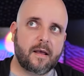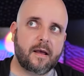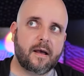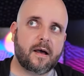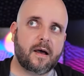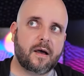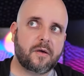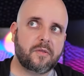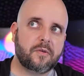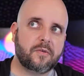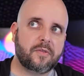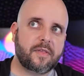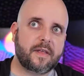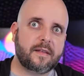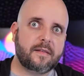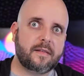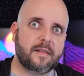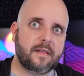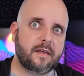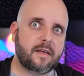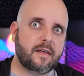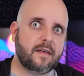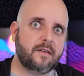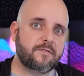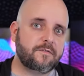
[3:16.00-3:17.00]
other than
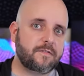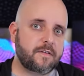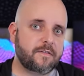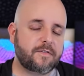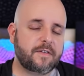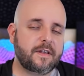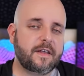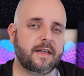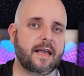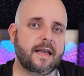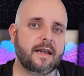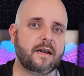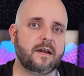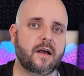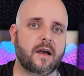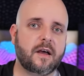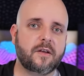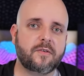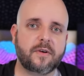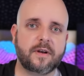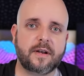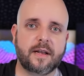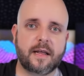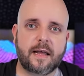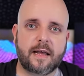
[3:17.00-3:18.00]
the
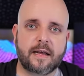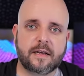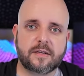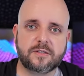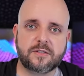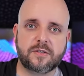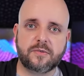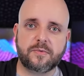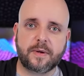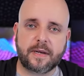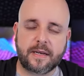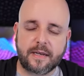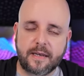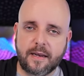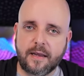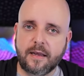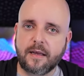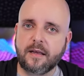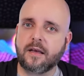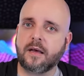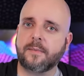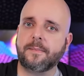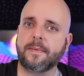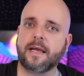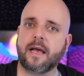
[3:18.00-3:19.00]

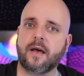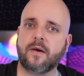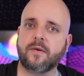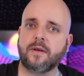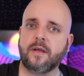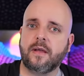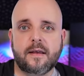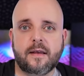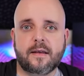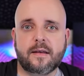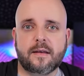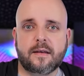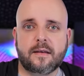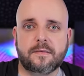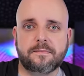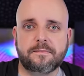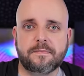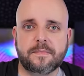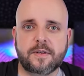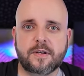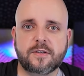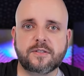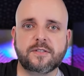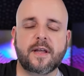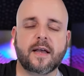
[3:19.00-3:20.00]
5800X3D coming out, um,
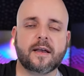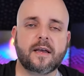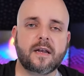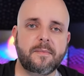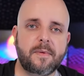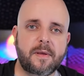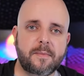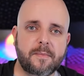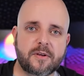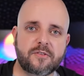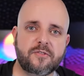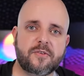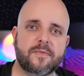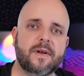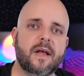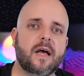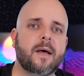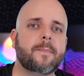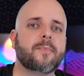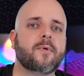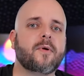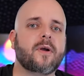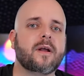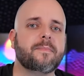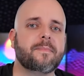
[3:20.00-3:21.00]
there's not going to be much of an
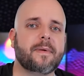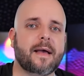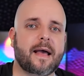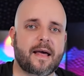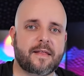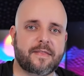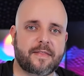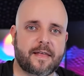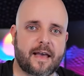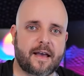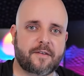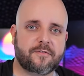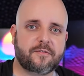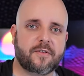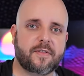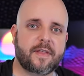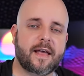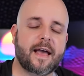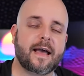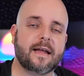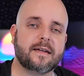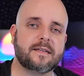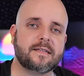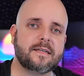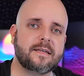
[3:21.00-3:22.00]
upgrade path after
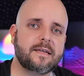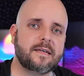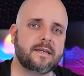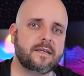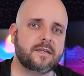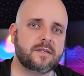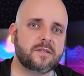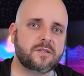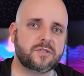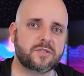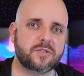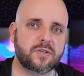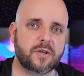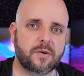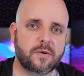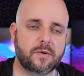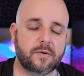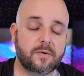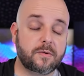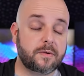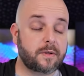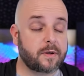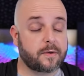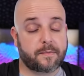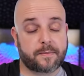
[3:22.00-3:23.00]
that.
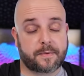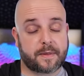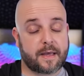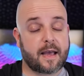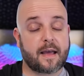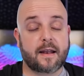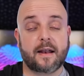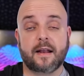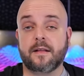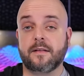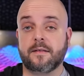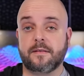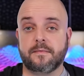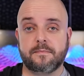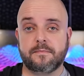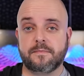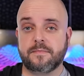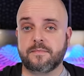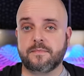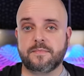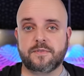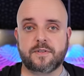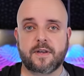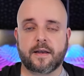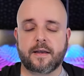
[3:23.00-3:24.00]
So, you know, we got
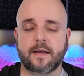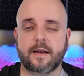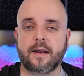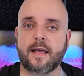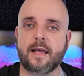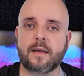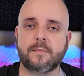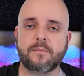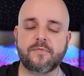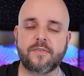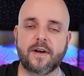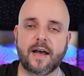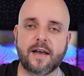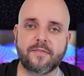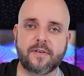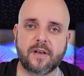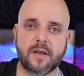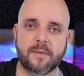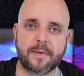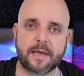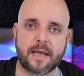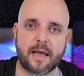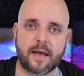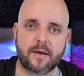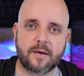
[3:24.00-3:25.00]
Socket AM5
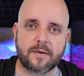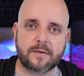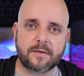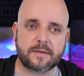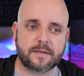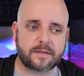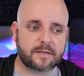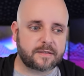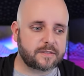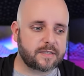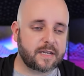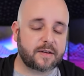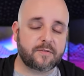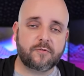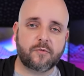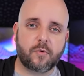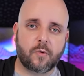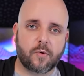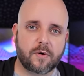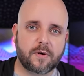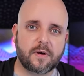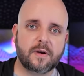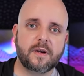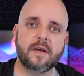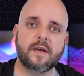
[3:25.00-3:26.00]
coming out, uh, Zen
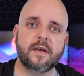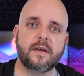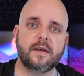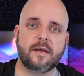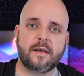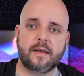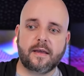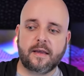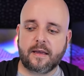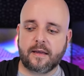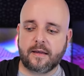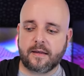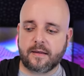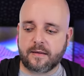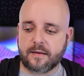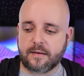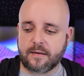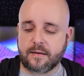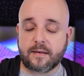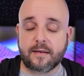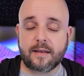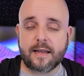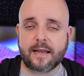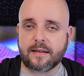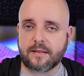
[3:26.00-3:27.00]
4 uh,
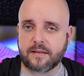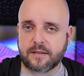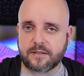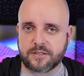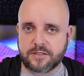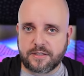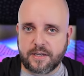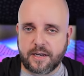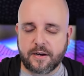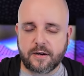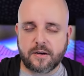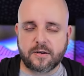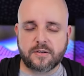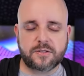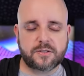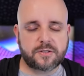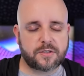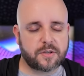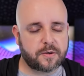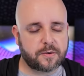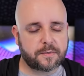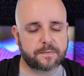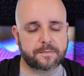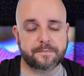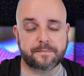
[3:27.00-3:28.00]
late this year,
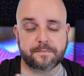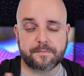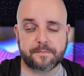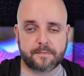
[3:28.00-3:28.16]
so